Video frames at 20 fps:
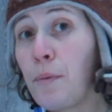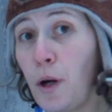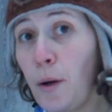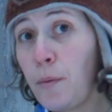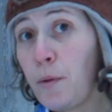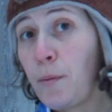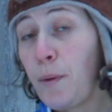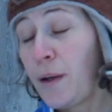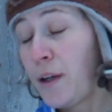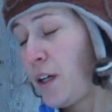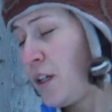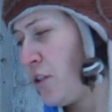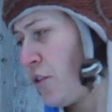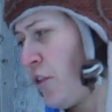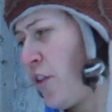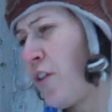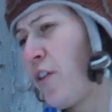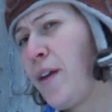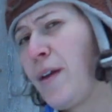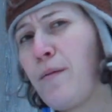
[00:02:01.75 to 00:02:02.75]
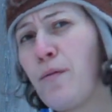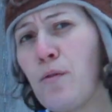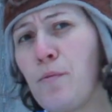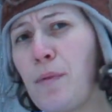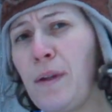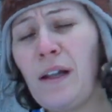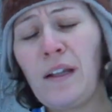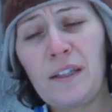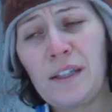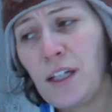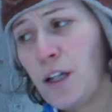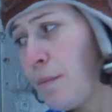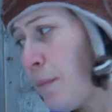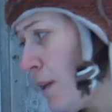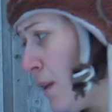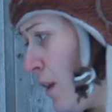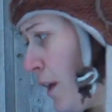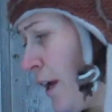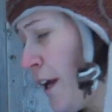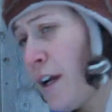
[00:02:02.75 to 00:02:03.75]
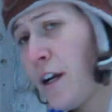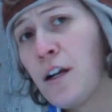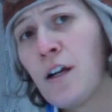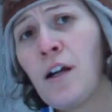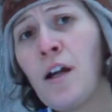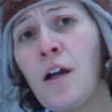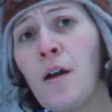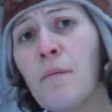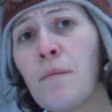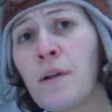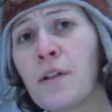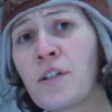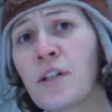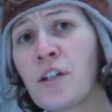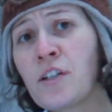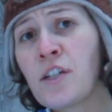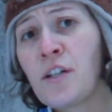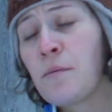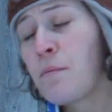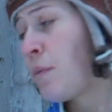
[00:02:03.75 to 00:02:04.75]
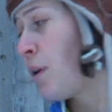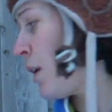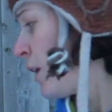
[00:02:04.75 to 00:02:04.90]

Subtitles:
proper backcountry ski would be a little bit lighter, but judging